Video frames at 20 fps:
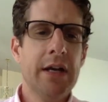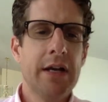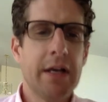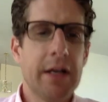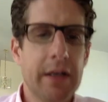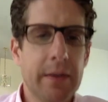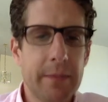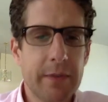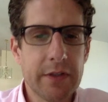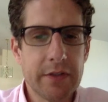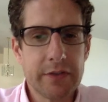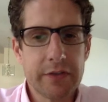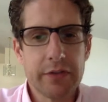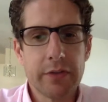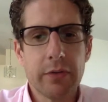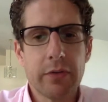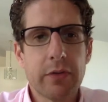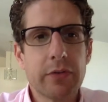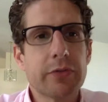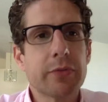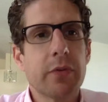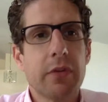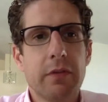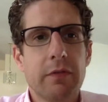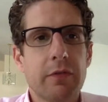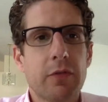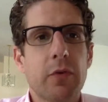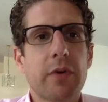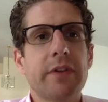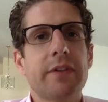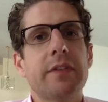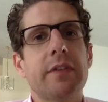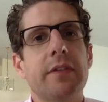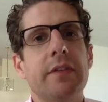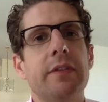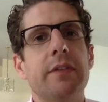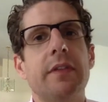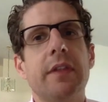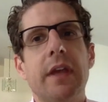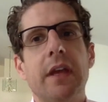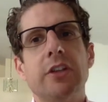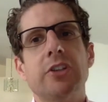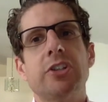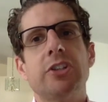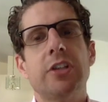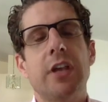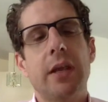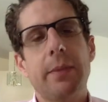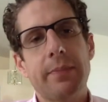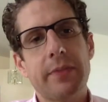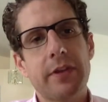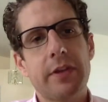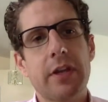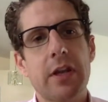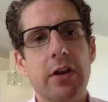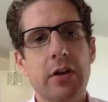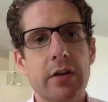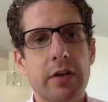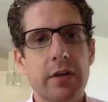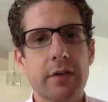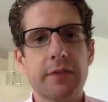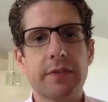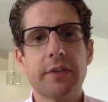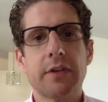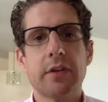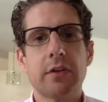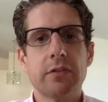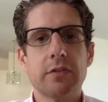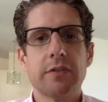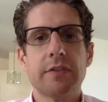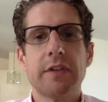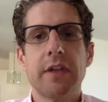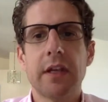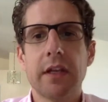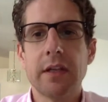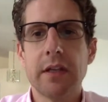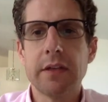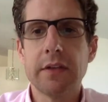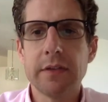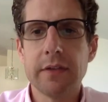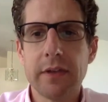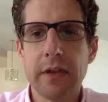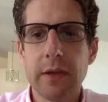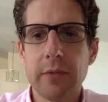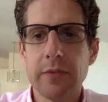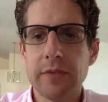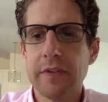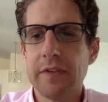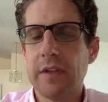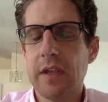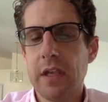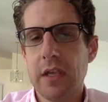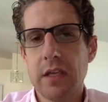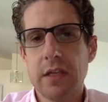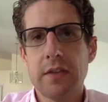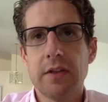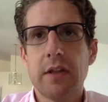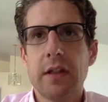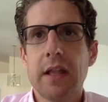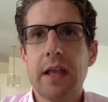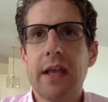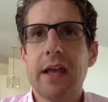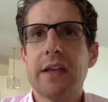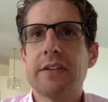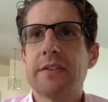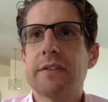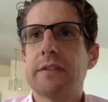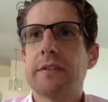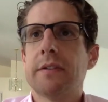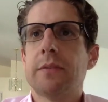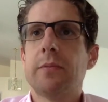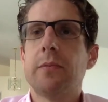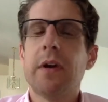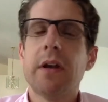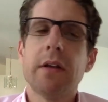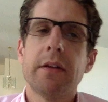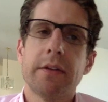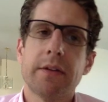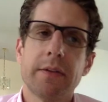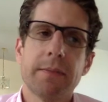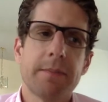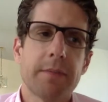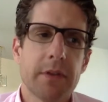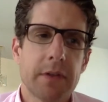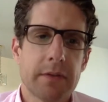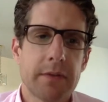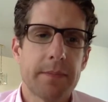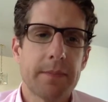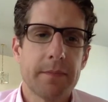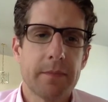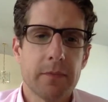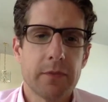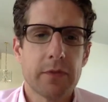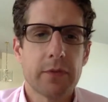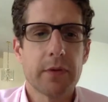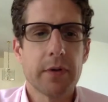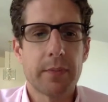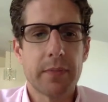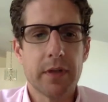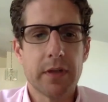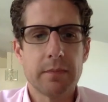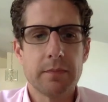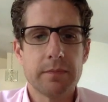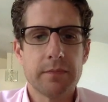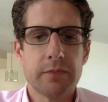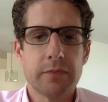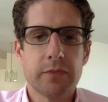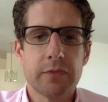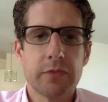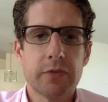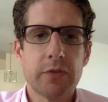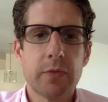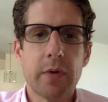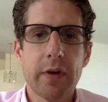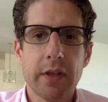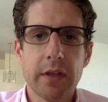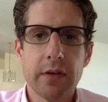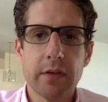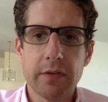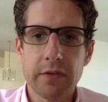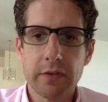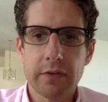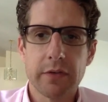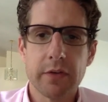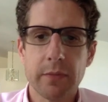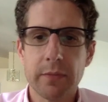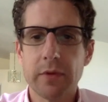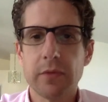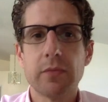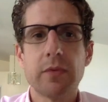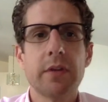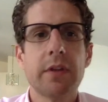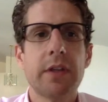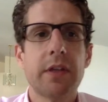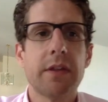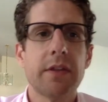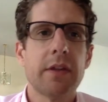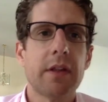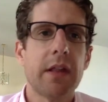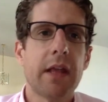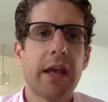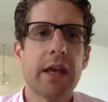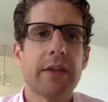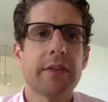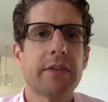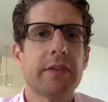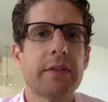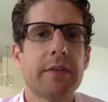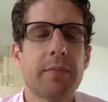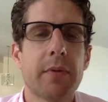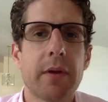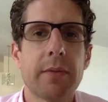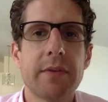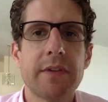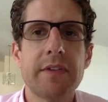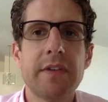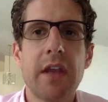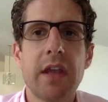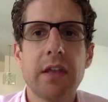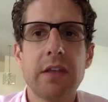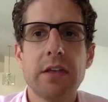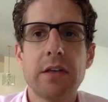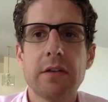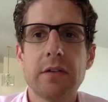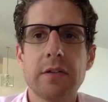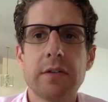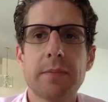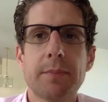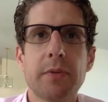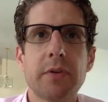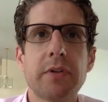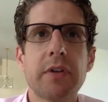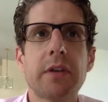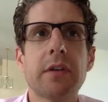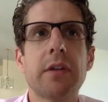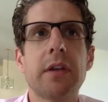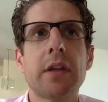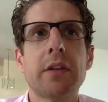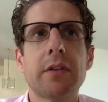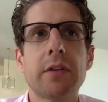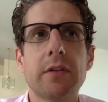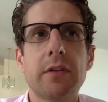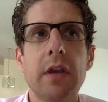on. And so those were the voices that shaped the narratives and understandings. I would say in the last, well, it's sort of been 20 years or so, but really in the last probably 10 years, particularly at